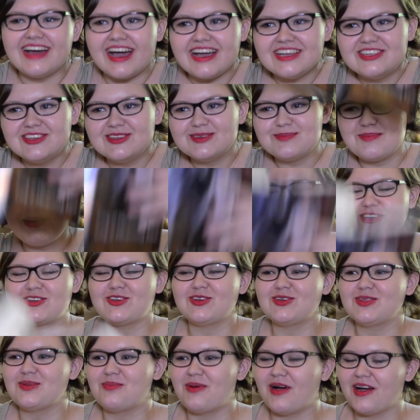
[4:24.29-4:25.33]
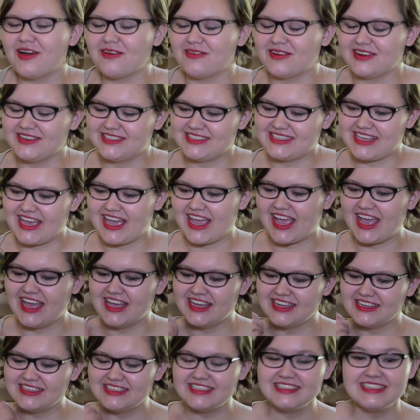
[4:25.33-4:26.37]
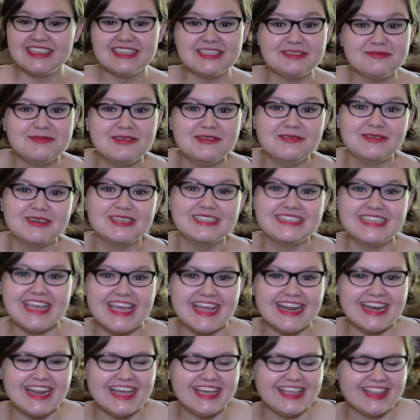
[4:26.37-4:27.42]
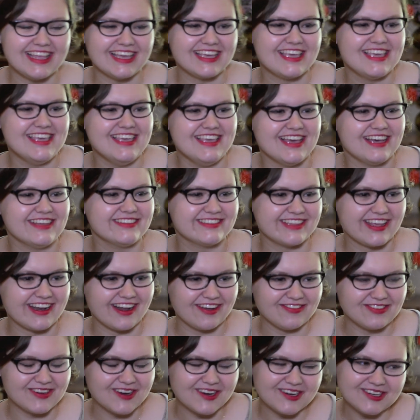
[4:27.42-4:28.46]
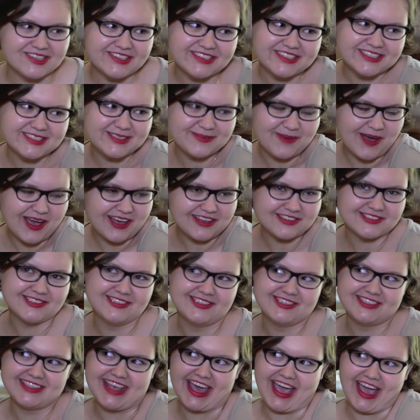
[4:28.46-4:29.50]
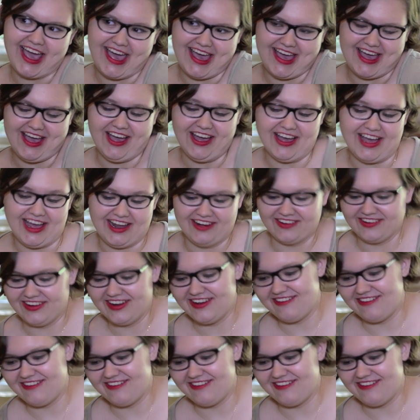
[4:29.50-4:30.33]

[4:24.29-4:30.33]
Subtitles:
I just picture the part where it's like, does this mean we're dating? Like, he yells that after her, and she smiles, and she's like, I don't